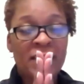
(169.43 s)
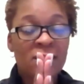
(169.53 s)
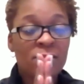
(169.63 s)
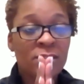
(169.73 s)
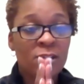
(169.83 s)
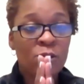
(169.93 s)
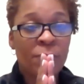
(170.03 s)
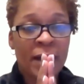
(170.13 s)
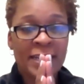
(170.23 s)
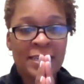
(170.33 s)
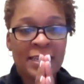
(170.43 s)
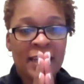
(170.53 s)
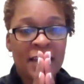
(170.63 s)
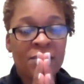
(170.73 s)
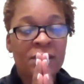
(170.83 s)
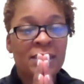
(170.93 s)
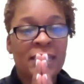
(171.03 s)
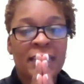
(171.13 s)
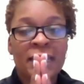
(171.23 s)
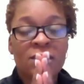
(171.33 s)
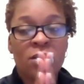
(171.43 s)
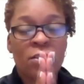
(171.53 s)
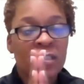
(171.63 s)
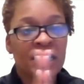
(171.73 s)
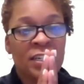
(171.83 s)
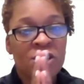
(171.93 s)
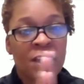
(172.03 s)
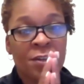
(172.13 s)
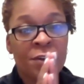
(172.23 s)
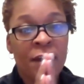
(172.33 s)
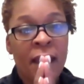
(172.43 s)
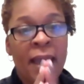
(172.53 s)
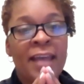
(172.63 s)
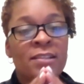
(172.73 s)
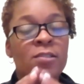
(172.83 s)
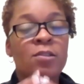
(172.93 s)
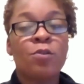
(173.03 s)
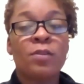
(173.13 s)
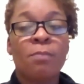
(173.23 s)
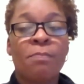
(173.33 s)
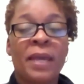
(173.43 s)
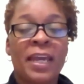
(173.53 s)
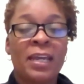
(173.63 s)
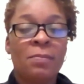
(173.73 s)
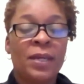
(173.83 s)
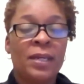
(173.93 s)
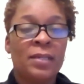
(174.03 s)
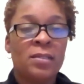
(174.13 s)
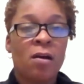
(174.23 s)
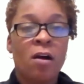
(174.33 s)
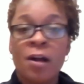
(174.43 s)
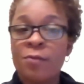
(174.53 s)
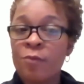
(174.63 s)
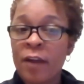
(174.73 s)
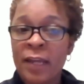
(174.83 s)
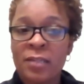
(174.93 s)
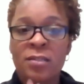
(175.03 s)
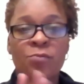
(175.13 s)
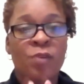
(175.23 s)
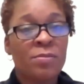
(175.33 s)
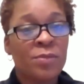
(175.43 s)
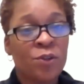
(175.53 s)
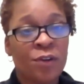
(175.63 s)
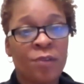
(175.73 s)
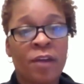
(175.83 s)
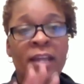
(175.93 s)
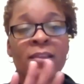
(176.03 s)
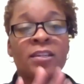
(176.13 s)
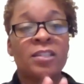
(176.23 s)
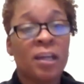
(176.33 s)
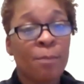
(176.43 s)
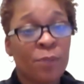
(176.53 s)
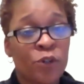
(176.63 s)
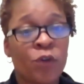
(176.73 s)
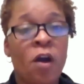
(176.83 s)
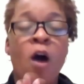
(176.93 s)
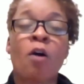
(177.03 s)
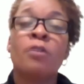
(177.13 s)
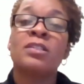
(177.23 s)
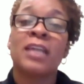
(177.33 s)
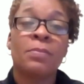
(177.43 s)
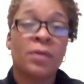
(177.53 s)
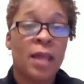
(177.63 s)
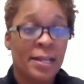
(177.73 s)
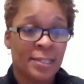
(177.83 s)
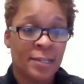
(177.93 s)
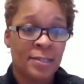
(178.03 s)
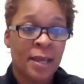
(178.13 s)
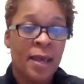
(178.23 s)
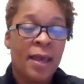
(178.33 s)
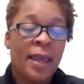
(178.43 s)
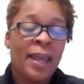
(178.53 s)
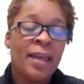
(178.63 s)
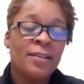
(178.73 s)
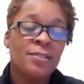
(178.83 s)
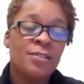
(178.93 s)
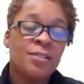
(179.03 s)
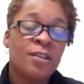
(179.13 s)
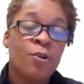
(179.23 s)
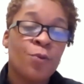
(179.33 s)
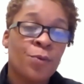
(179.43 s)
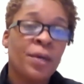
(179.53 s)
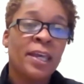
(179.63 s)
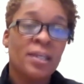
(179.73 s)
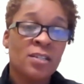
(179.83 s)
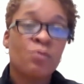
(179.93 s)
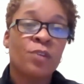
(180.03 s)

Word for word: you place those two bodies together, the skin talks to each other, and so the baby's heart rate, respiratory rate, the temperature all stabilizes. And so it